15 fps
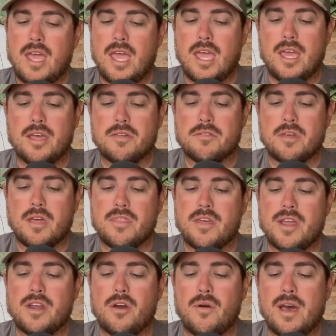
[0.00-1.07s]
is
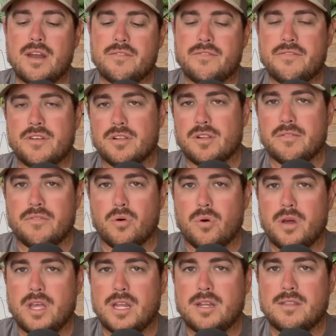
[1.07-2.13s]
they know how to fill a
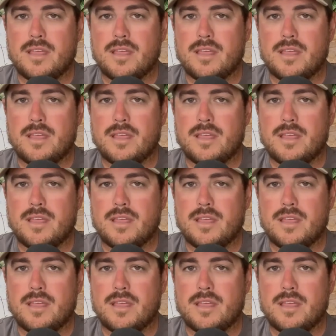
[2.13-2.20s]
void